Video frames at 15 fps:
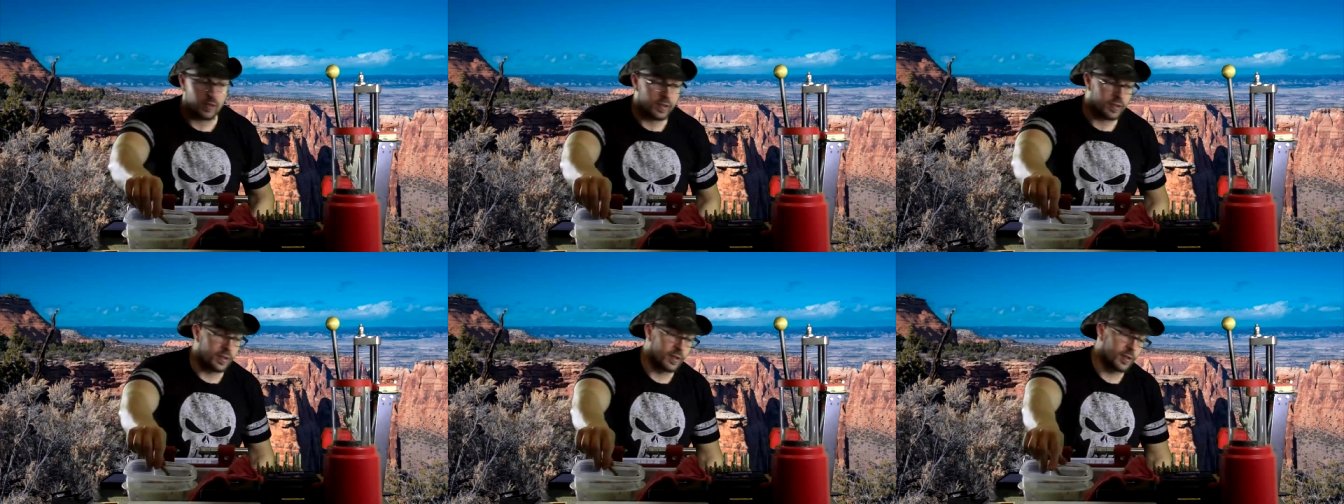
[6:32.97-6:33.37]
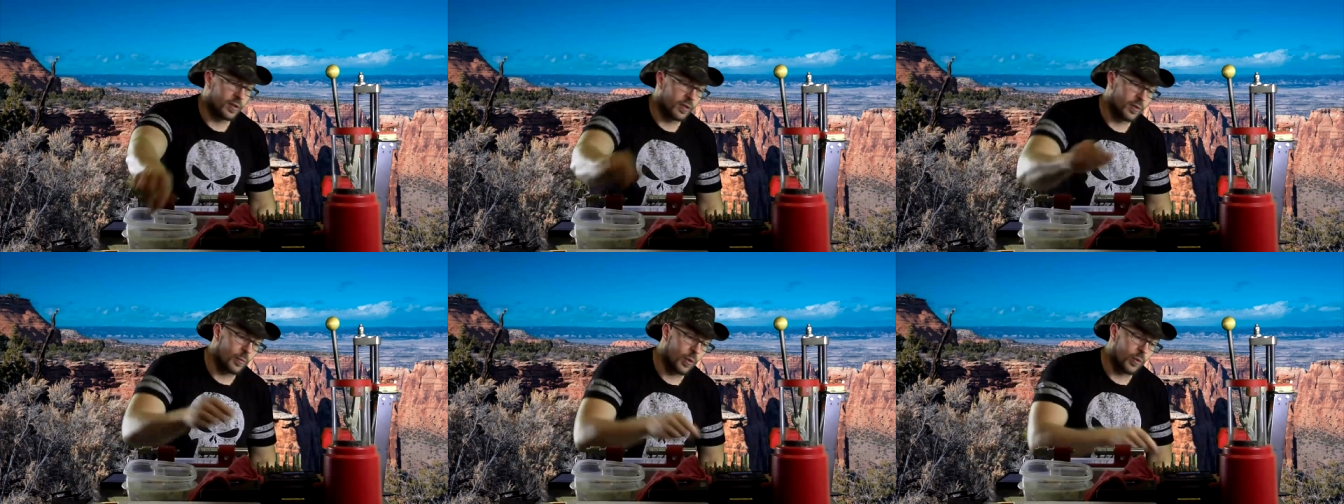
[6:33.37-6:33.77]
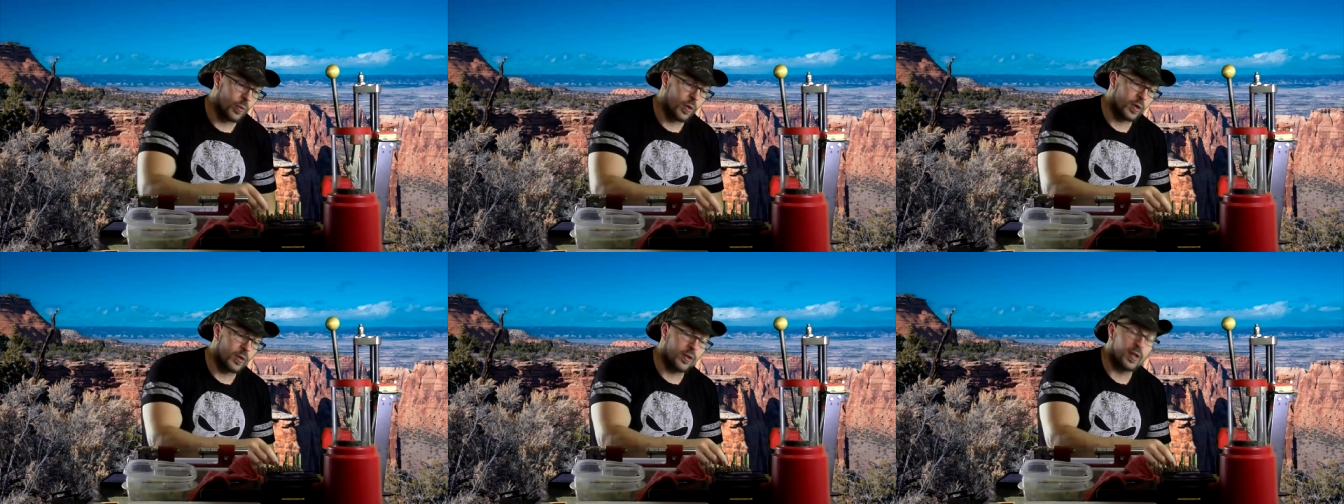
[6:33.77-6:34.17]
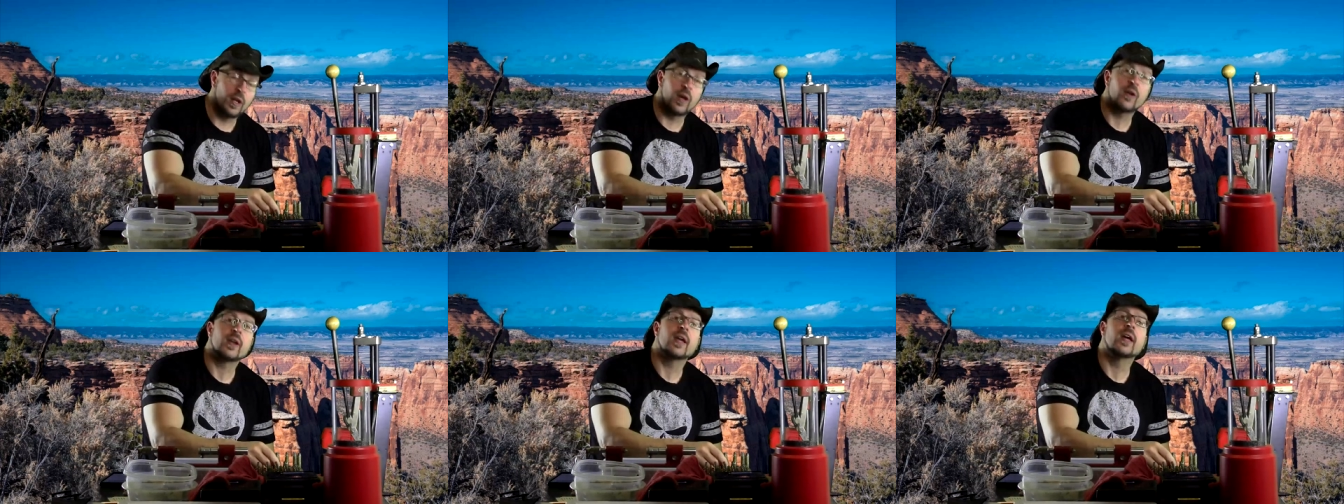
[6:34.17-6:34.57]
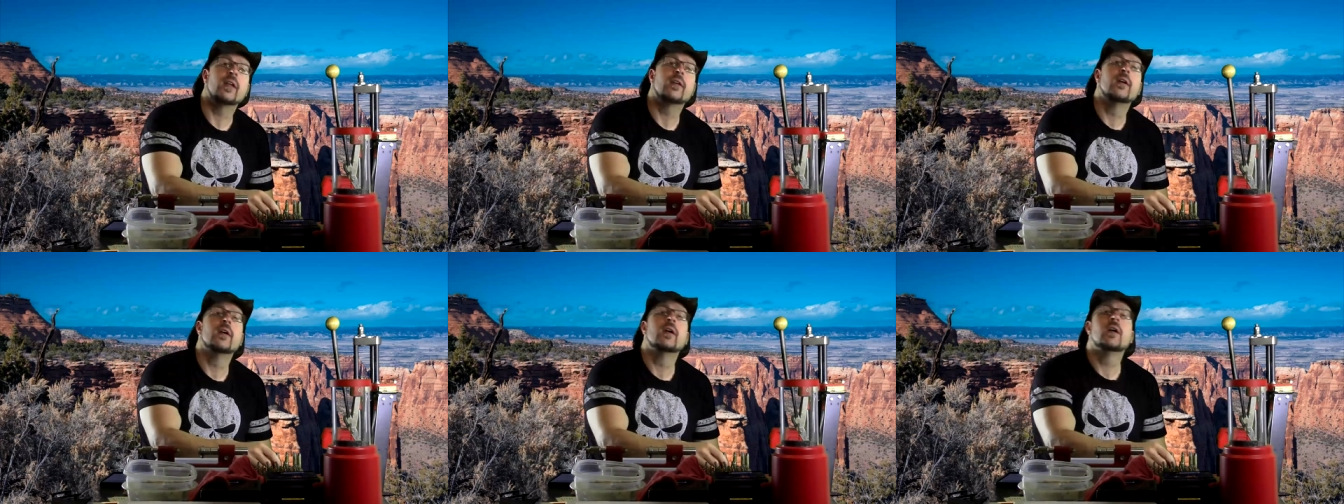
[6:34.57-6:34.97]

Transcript: because of the little more work on the long head.